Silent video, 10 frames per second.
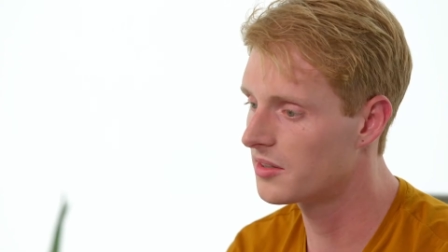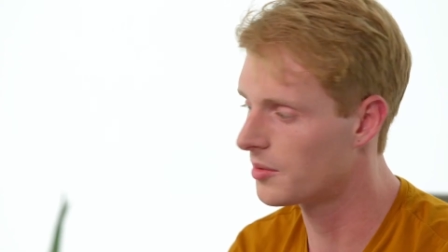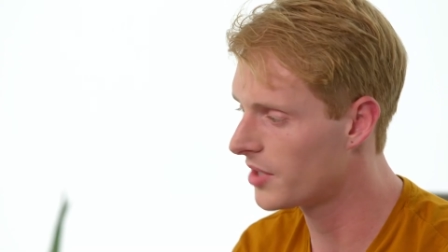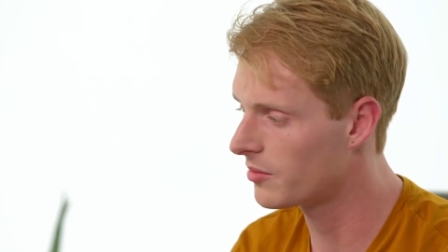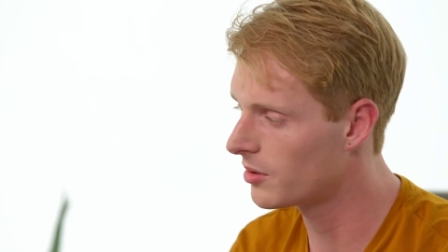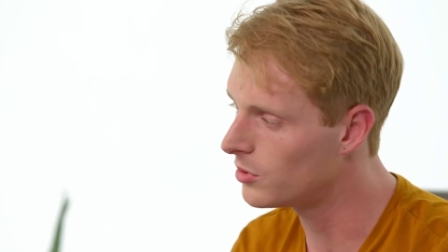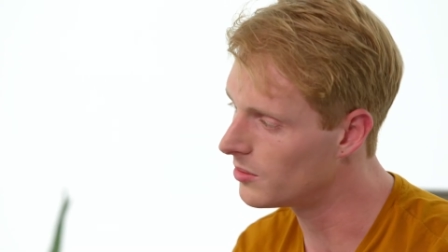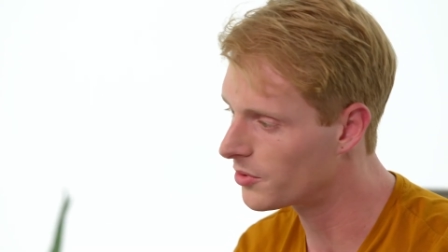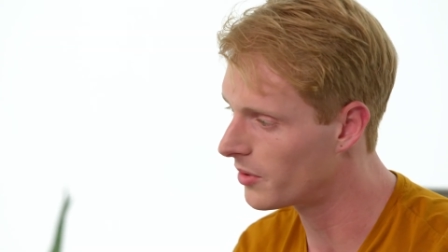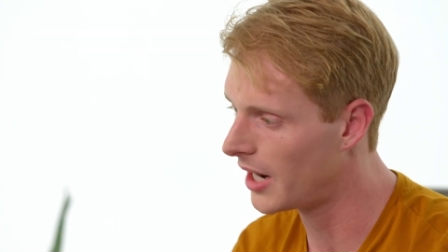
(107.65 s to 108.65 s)
Sometimes I'll pull
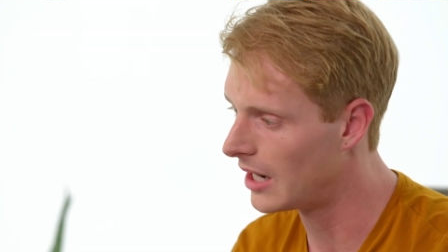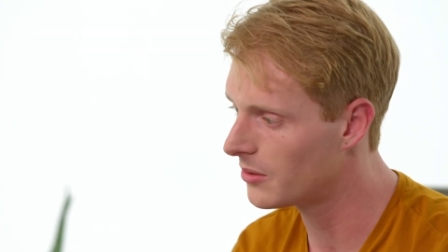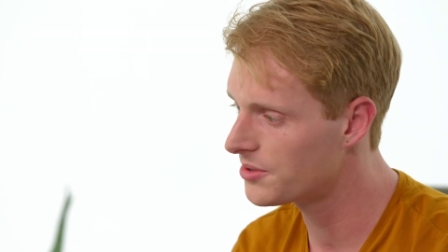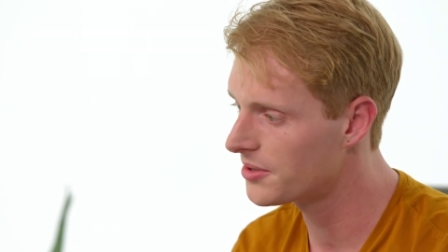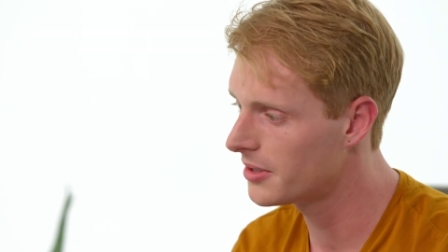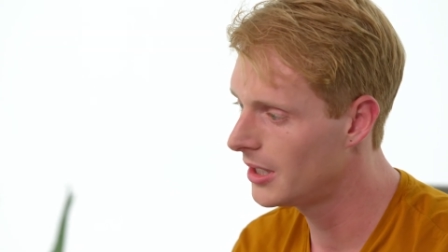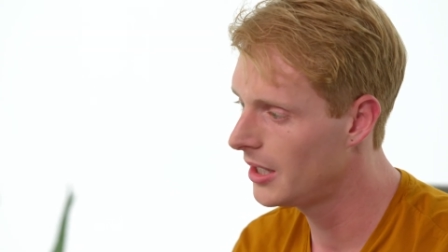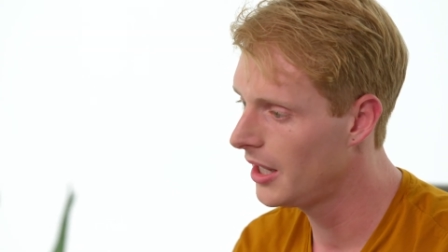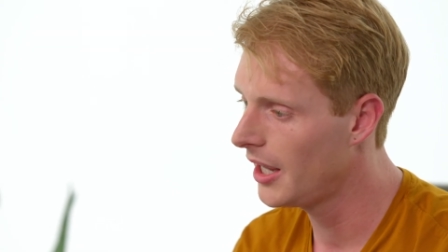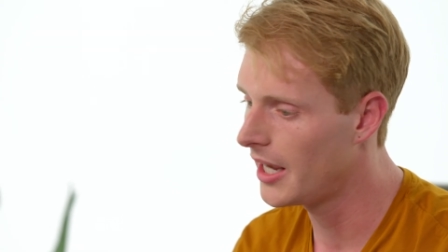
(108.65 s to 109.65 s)
up to her house
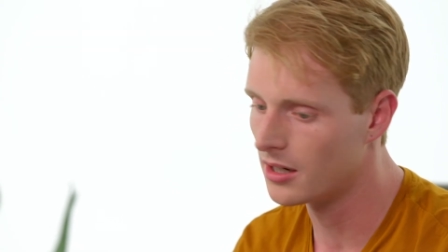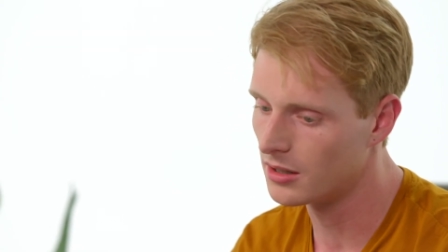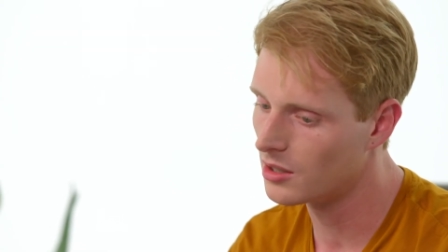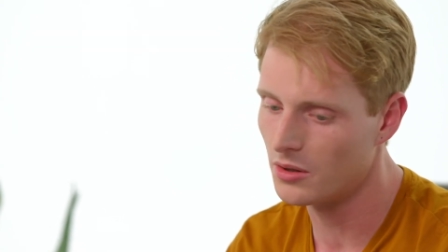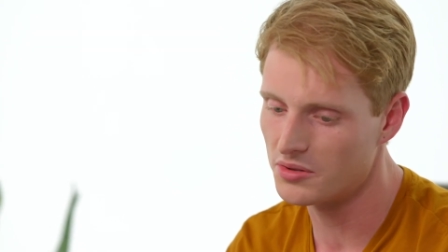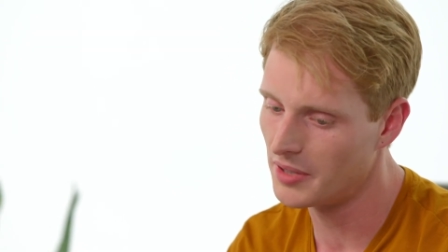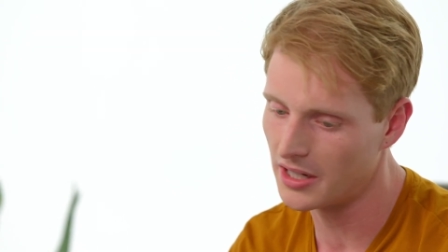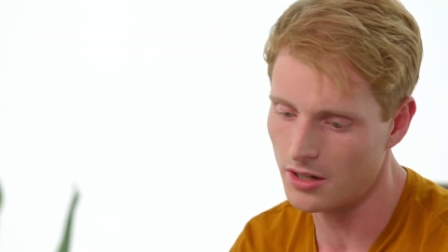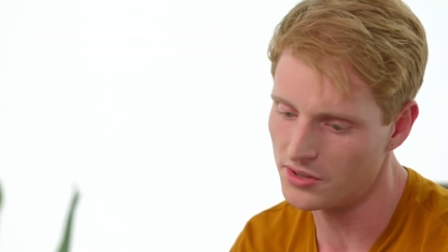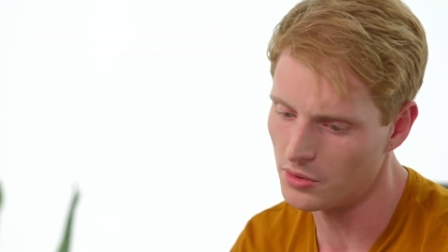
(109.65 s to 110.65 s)
and I'll close my
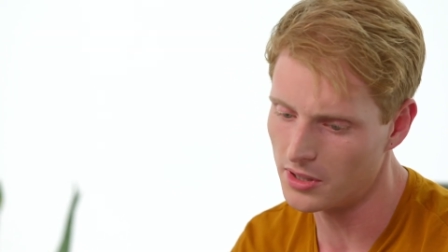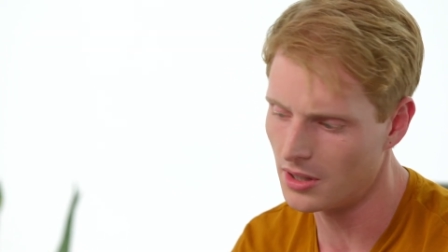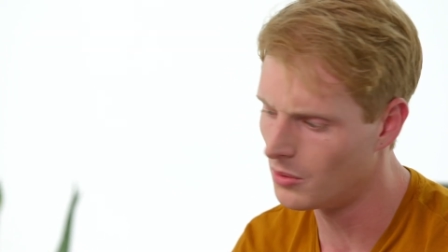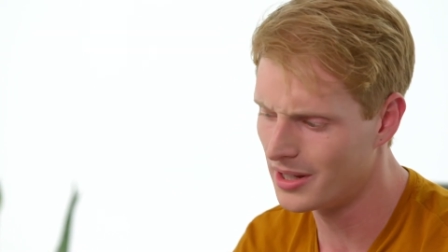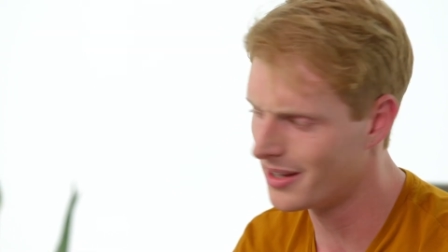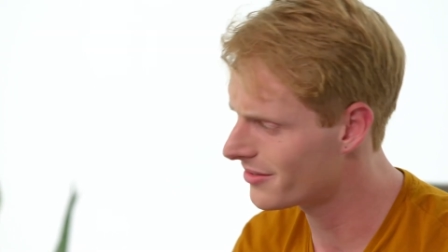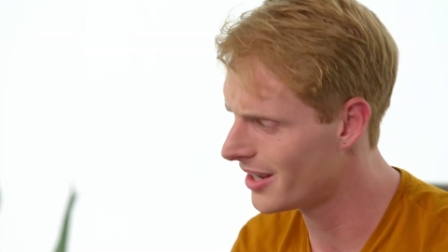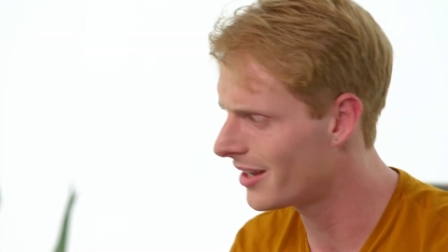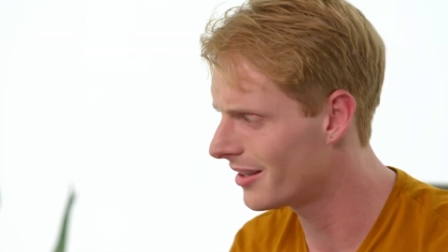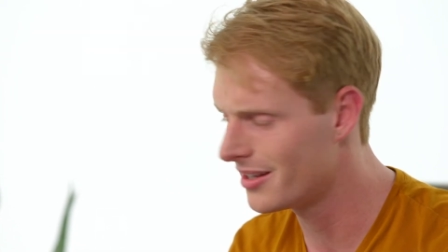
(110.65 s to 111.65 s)
car door
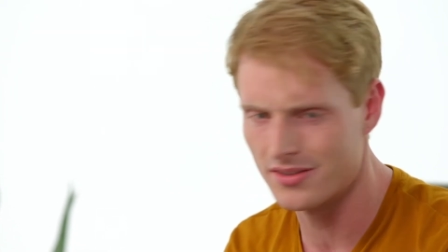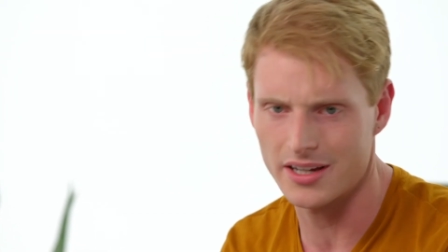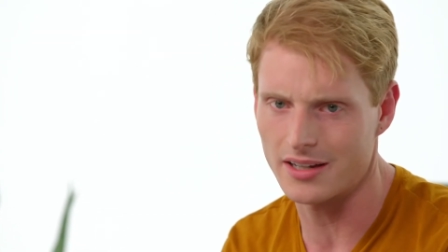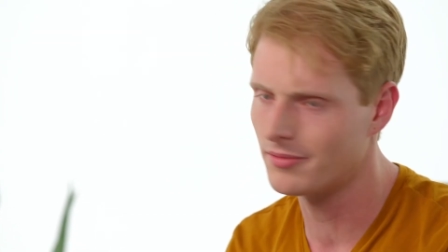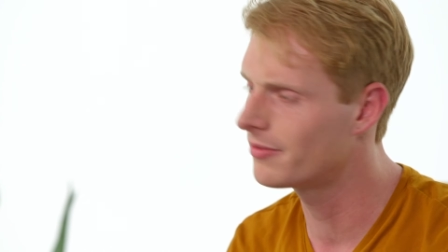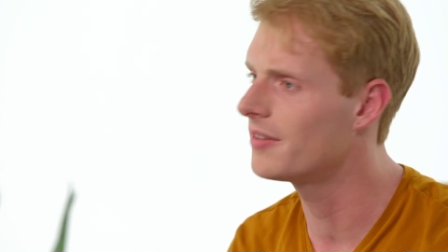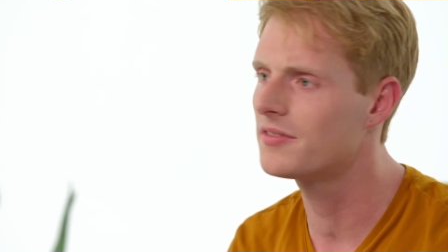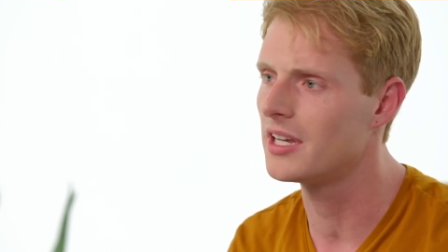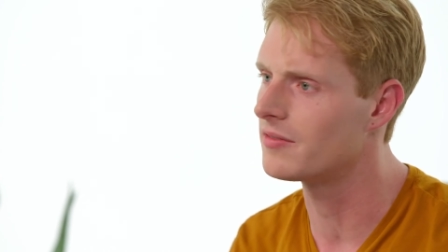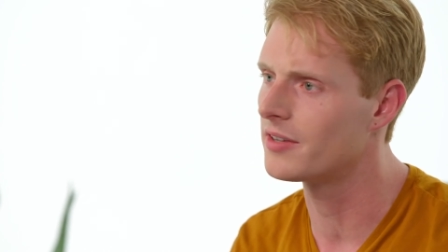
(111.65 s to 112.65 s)
and it's like
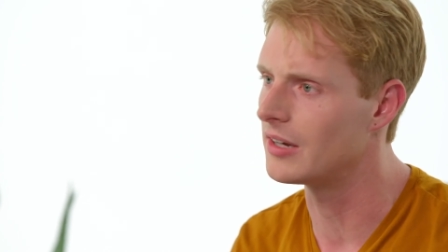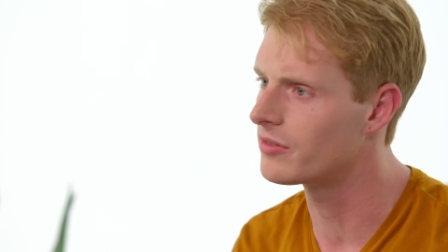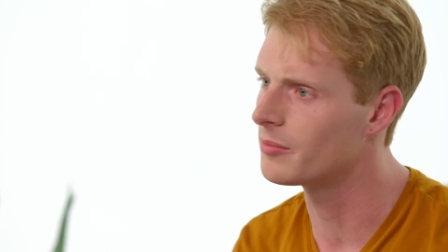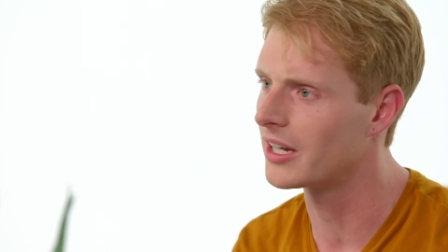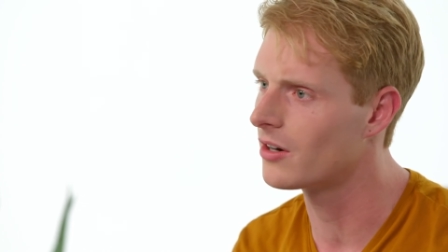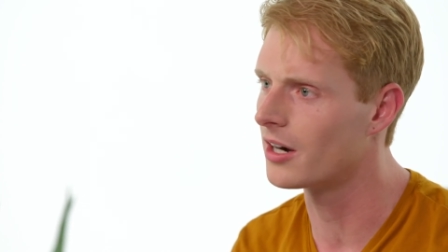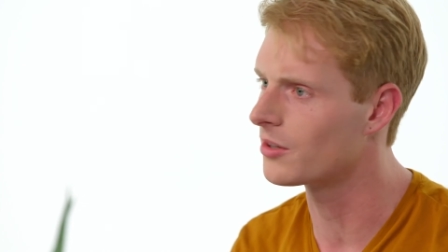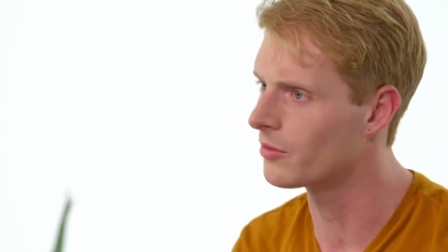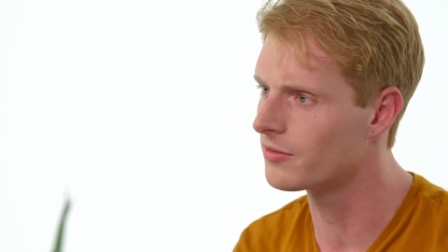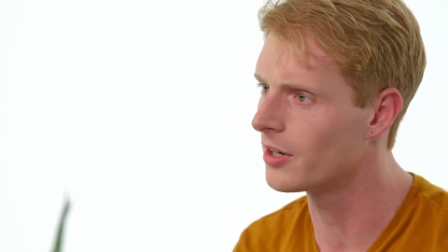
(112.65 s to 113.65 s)
15 feet from my car to
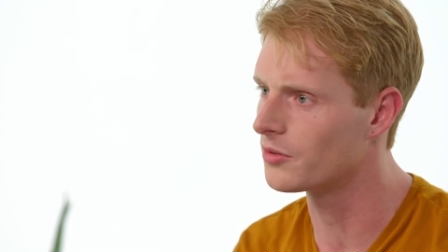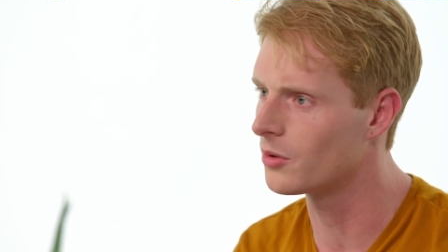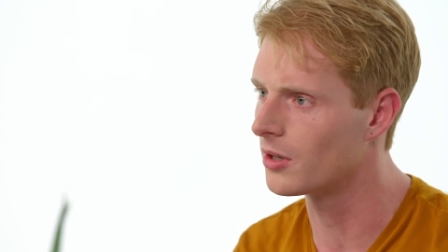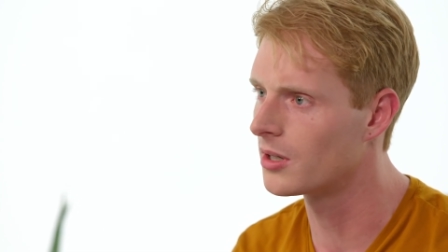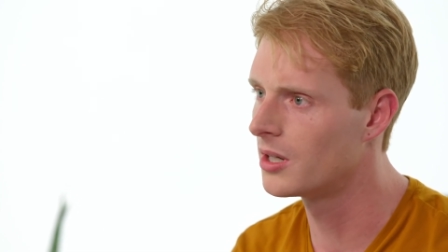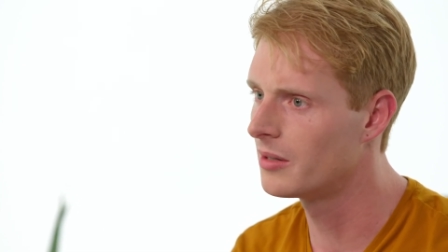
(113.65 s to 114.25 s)
her front door.